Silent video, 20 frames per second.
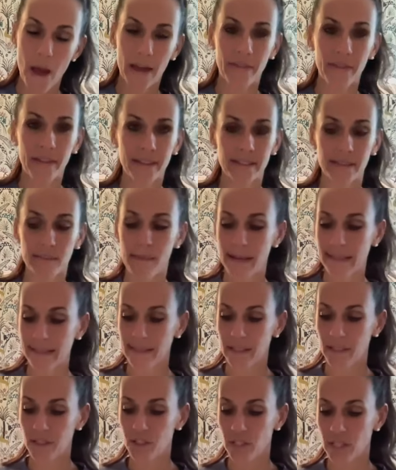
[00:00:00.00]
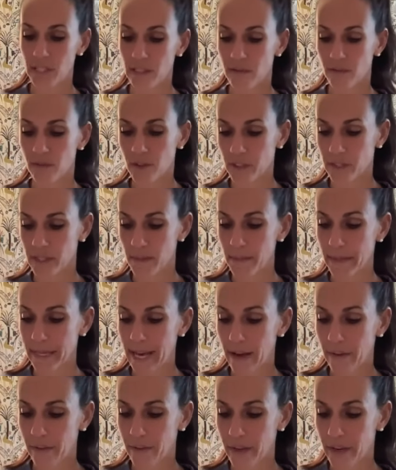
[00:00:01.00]
And this message is for somebody
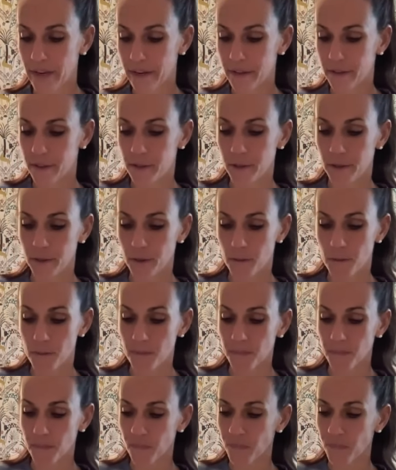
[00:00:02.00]
out there who